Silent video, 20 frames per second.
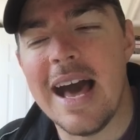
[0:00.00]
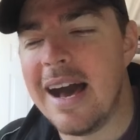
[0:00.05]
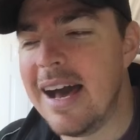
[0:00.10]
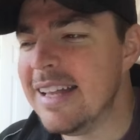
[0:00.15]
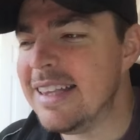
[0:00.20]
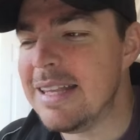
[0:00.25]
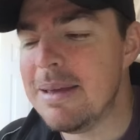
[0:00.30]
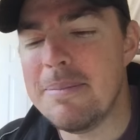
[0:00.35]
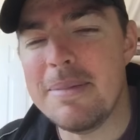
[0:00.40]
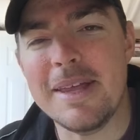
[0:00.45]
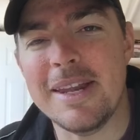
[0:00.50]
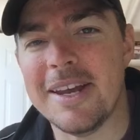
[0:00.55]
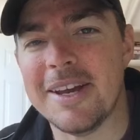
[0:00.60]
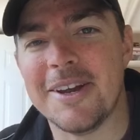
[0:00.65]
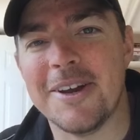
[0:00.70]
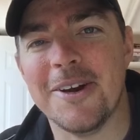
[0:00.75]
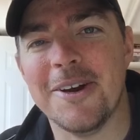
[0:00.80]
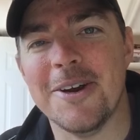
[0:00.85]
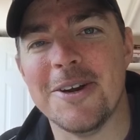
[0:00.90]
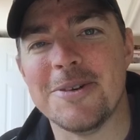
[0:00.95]
Let that be an
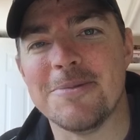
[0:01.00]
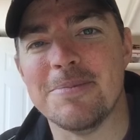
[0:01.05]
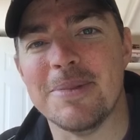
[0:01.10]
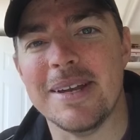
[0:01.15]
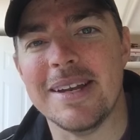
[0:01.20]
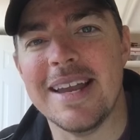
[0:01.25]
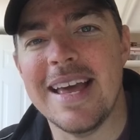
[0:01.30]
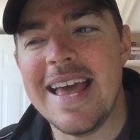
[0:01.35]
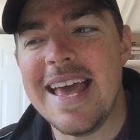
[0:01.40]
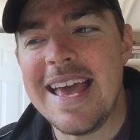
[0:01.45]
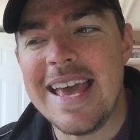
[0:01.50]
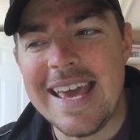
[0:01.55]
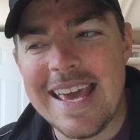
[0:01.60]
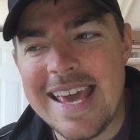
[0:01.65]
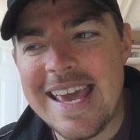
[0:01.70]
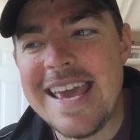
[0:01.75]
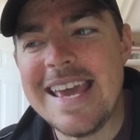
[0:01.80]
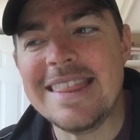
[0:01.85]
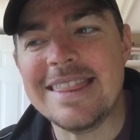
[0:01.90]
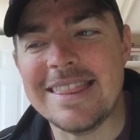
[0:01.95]
encouragement.
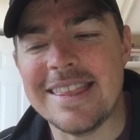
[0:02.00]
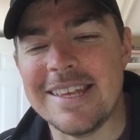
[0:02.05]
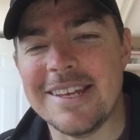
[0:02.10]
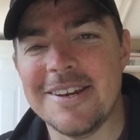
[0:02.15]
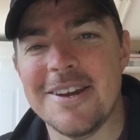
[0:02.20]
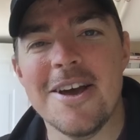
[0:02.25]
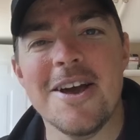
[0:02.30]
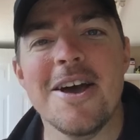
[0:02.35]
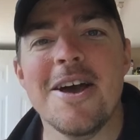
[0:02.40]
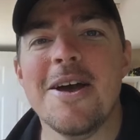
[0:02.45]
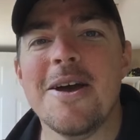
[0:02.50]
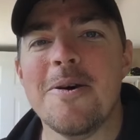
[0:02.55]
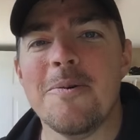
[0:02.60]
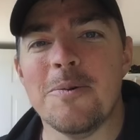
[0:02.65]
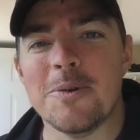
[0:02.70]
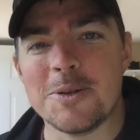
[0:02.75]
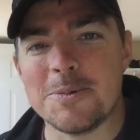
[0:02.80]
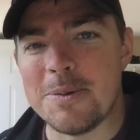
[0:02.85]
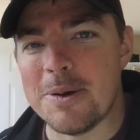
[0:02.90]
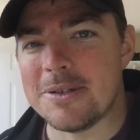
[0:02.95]
Ethan
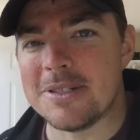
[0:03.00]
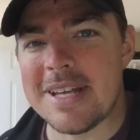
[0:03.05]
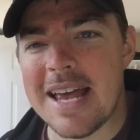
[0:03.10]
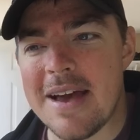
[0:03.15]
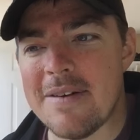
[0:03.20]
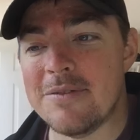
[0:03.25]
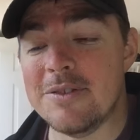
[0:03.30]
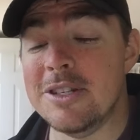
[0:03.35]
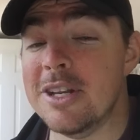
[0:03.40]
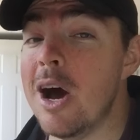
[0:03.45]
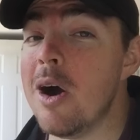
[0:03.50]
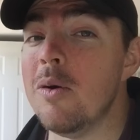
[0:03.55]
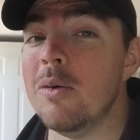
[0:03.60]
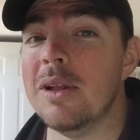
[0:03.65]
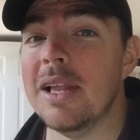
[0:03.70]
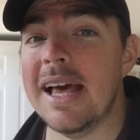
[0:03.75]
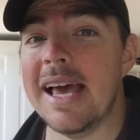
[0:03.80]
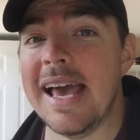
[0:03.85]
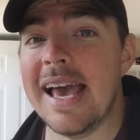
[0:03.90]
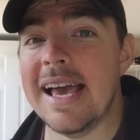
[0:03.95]
was supposed to have no
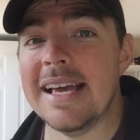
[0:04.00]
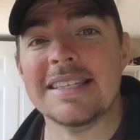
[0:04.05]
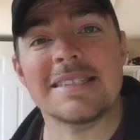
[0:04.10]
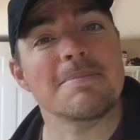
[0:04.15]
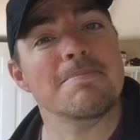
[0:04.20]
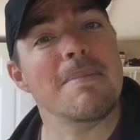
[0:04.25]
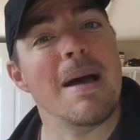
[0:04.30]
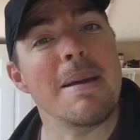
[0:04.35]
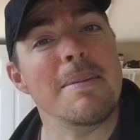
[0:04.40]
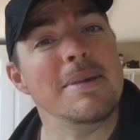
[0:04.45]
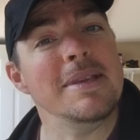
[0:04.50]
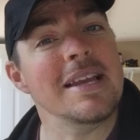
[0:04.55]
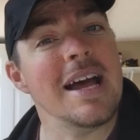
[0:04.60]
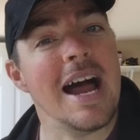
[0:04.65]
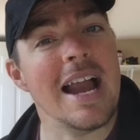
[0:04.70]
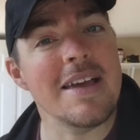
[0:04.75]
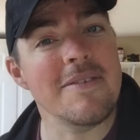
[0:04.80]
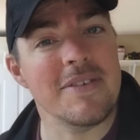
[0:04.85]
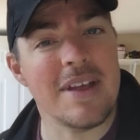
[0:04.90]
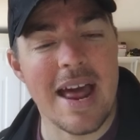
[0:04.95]
legs, maybe
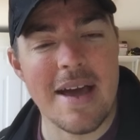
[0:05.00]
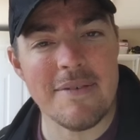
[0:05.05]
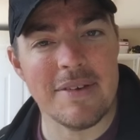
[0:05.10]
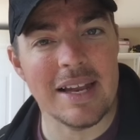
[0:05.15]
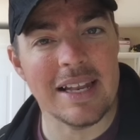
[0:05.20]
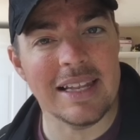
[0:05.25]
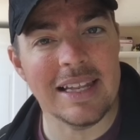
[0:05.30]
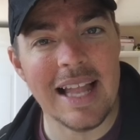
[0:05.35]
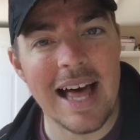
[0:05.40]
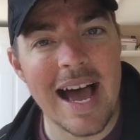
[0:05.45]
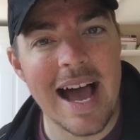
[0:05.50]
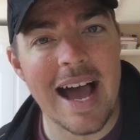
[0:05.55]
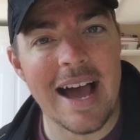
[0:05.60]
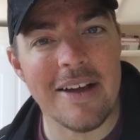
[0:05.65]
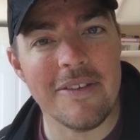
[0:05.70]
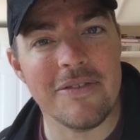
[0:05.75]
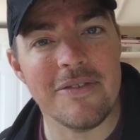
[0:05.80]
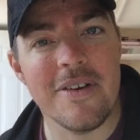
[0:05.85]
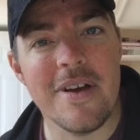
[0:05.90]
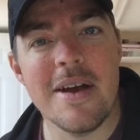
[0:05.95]
not even have a
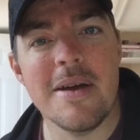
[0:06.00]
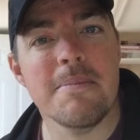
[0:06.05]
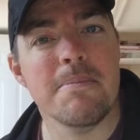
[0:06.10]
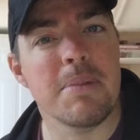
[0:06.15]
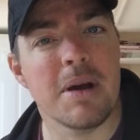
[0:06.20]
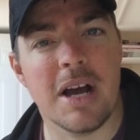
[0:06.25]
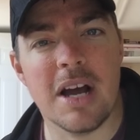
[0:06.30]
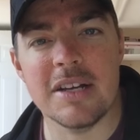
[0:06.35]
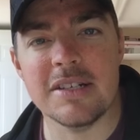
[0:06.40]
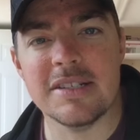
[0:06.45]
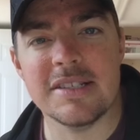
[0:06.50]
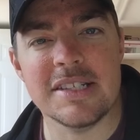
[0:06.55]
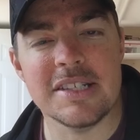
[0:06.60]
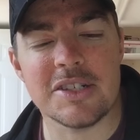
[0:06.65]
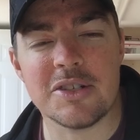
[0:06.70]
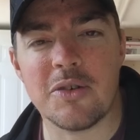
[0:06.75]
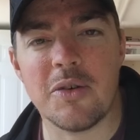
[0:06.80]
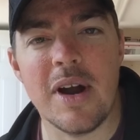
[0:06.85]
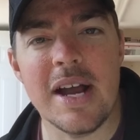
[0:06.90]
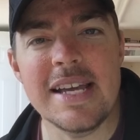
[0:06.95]
life because of
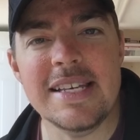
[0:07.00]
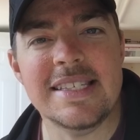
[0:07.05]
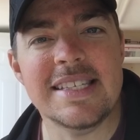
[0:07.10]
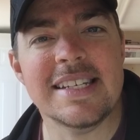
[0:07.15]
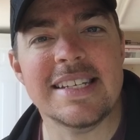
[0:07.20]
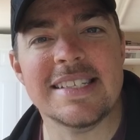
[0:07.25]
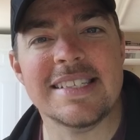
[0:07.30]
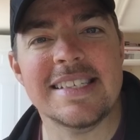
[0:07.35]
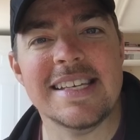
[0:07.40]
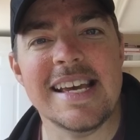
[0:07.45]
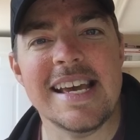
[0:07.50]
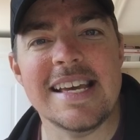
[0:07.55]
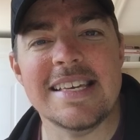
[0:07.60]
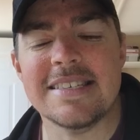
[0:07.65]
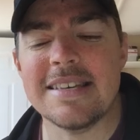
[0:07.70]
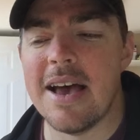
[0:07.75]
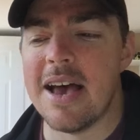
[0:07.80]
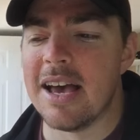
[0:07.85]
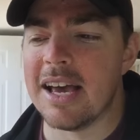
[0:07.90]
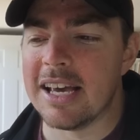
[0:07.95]
this crazy
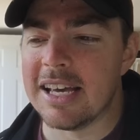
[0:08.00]
disease.